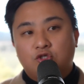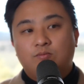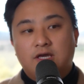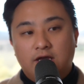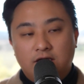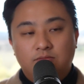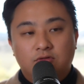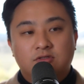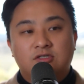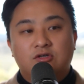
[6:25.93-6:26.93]
to be
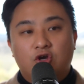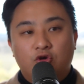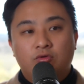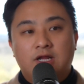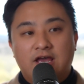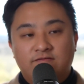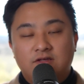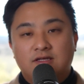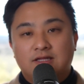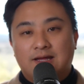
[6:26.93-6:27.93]
able to own
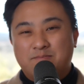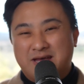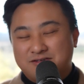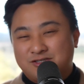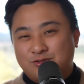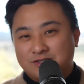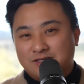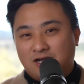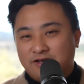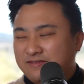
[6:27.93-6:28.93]
everything that matters to us
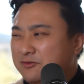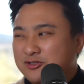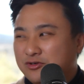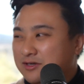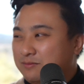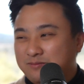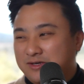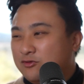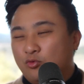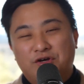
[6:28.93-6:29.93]
in life. I'm not talking about
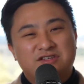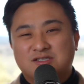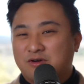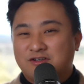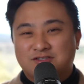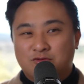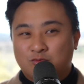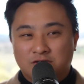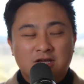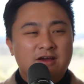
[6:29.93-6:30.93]
being the wealthiest person in the
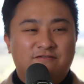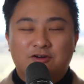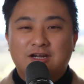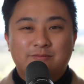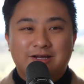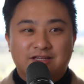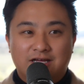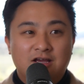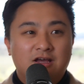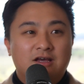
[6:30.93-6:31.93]
world. Forget about
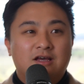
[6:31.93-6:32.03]
that.